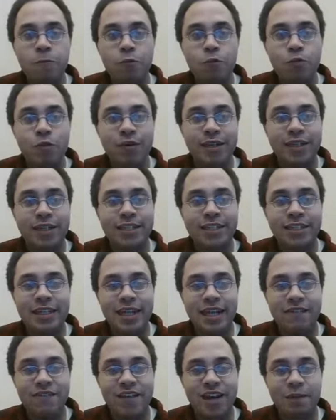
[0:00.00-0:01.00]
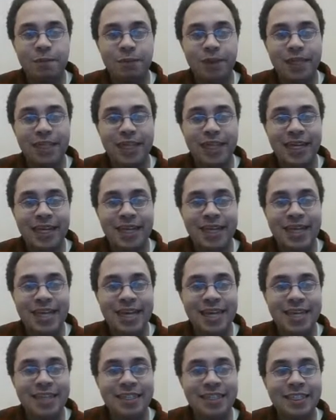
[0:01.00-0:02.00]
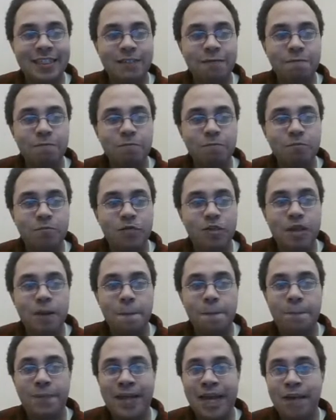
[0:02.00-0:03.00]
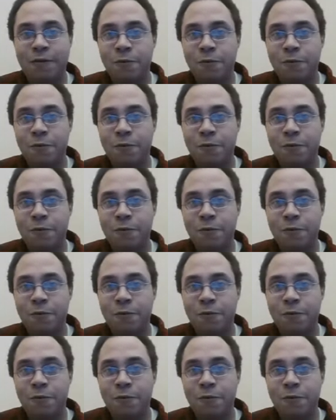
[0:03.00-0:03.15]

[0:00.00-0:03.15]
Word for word: Whereas if I play like this, black will